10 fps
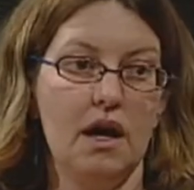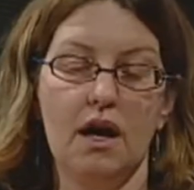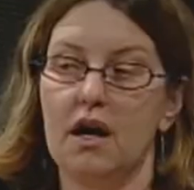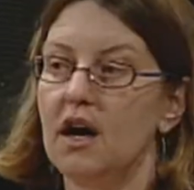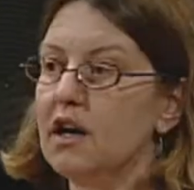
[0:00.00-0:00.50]

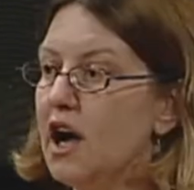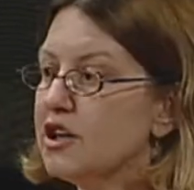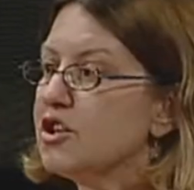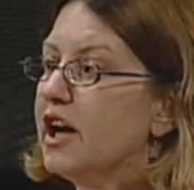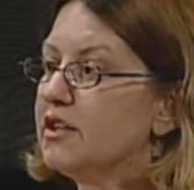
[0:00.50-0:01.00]
a
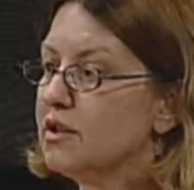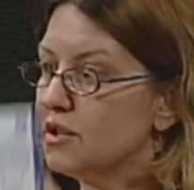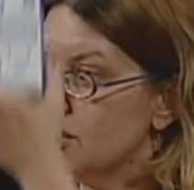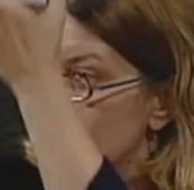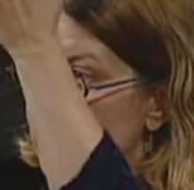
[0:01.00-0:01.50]
contractor
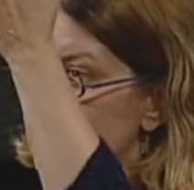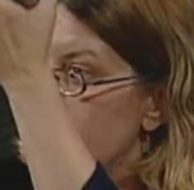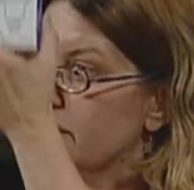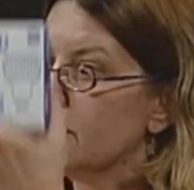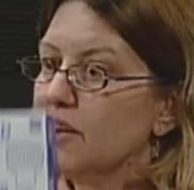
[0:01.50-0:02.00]
to change
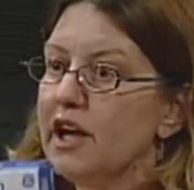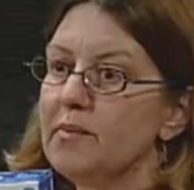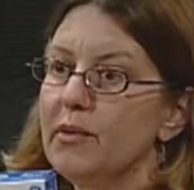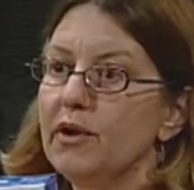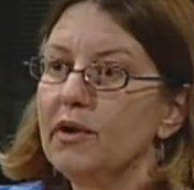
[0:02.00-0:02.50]
out the
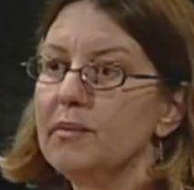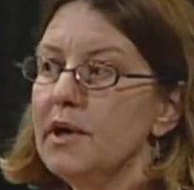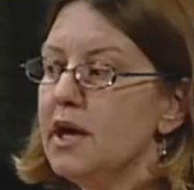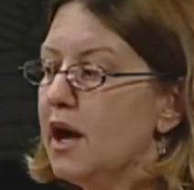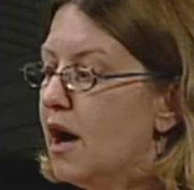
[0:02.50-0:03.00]
light bulb,
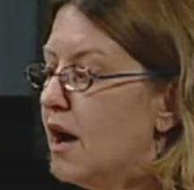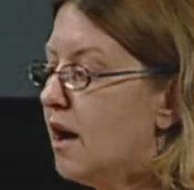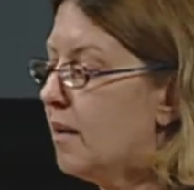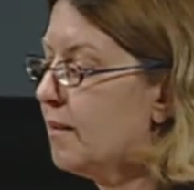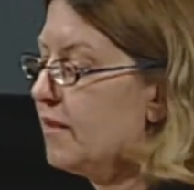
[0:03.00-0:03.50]

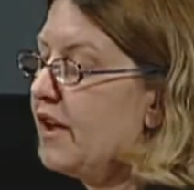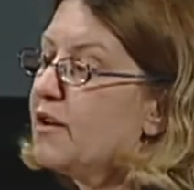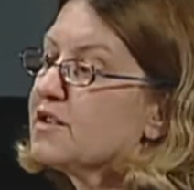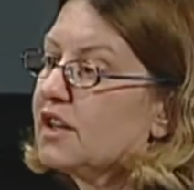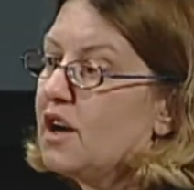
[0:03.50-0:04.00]

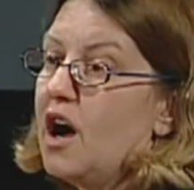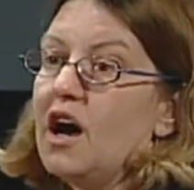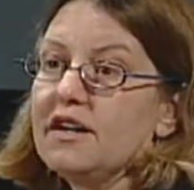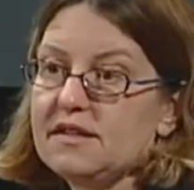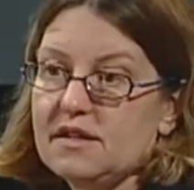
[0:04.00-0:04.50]
there's a
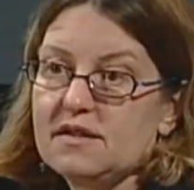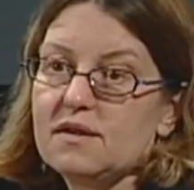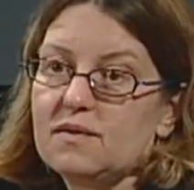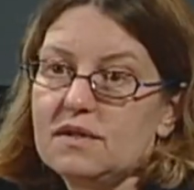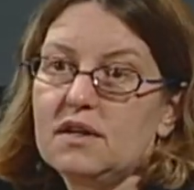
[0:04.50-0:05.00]
cost
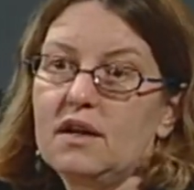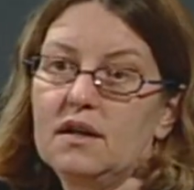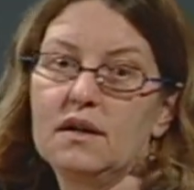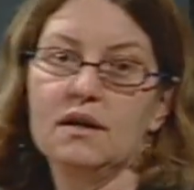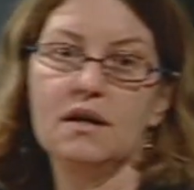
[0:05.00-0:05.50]

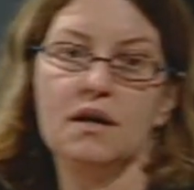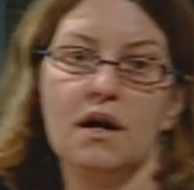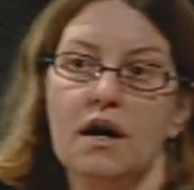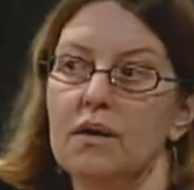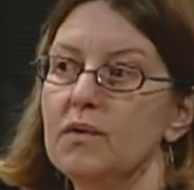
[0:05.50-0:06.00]
associated
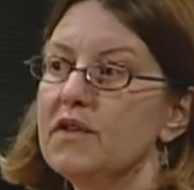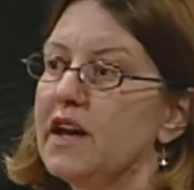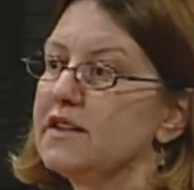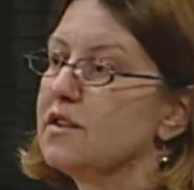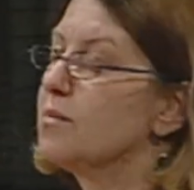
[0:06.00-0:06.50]
with that. So